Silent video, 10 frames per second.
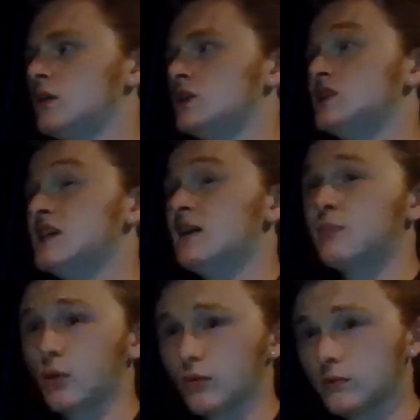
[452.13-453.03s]

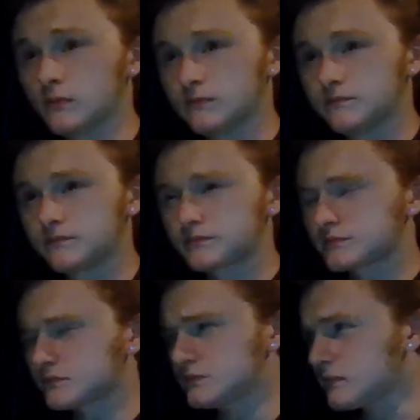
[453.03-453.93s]
Deadpool,
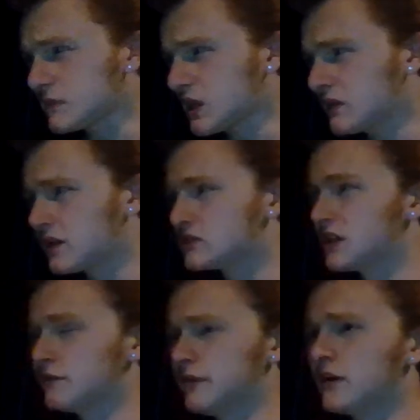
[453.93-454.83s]
there's
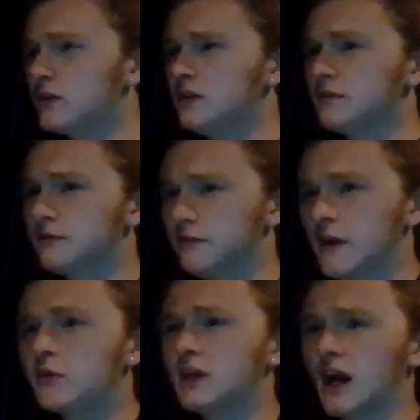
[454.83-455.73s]
a very,
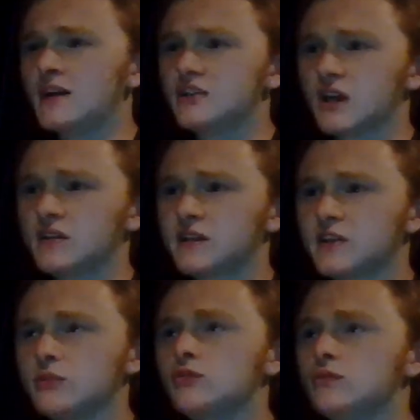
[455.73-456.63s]
very high chance that
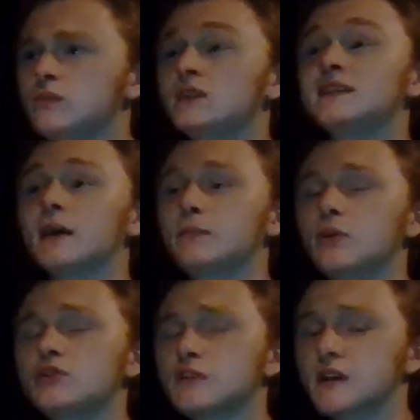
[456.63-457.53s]
YouTube does not
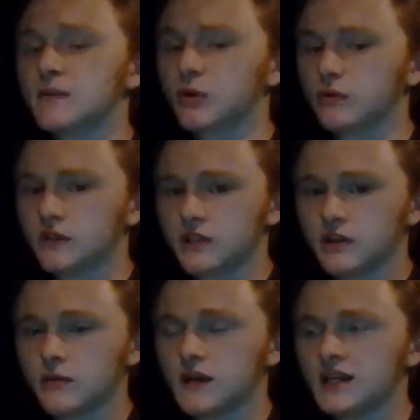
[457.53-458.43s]
push the Deadpool
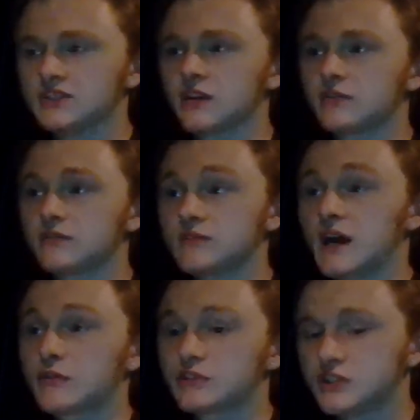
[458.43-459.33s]
video, as it
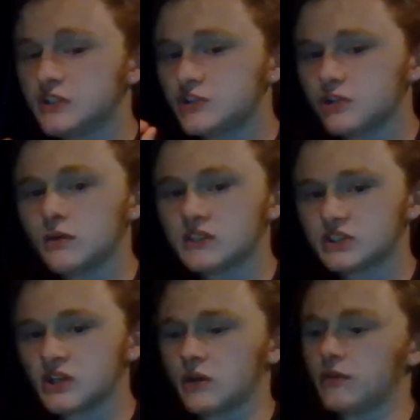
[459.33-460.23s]
now sees you as a
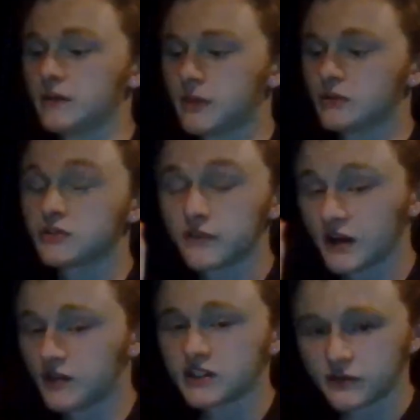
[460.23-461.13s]
channel that posts
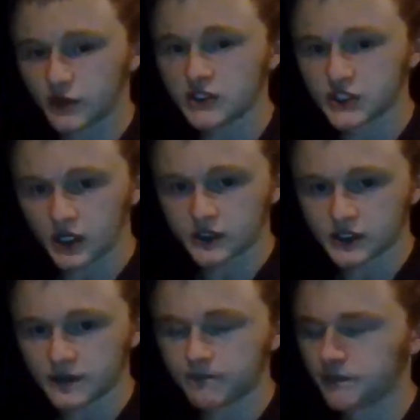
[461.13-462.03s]
Five Nights at Freddy's content.